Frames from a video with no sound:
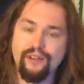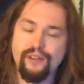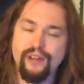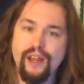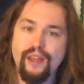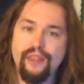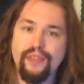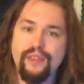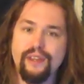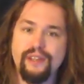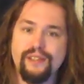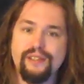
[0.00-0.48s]

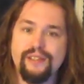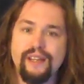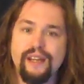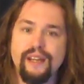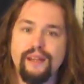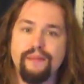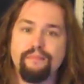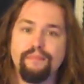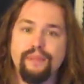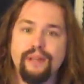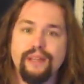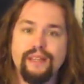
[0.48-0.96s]
nothing's in
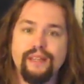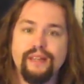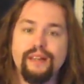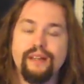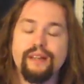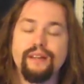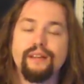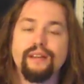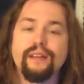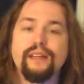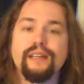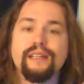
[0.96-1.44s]
it but
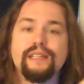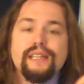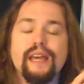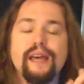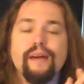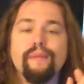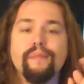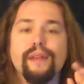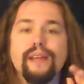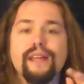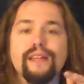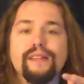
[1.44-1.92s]
the
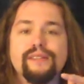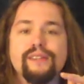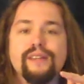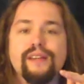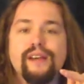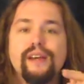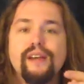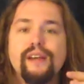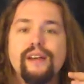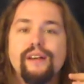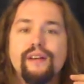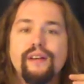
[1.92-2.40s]
contaminants
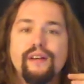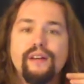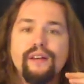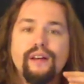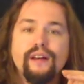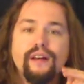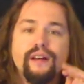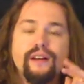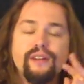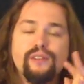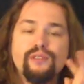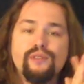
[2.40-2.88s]

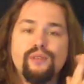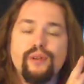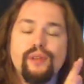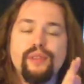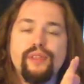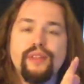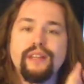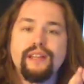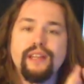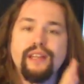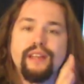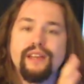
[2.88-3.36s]
uh, sort of
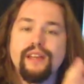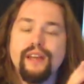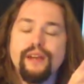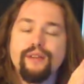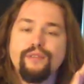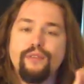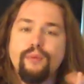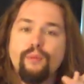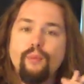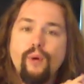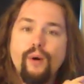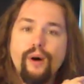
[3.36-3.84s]
thing that you get
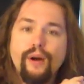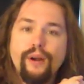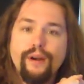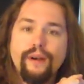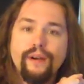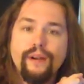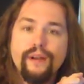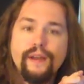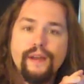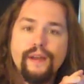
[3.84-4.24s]
from water.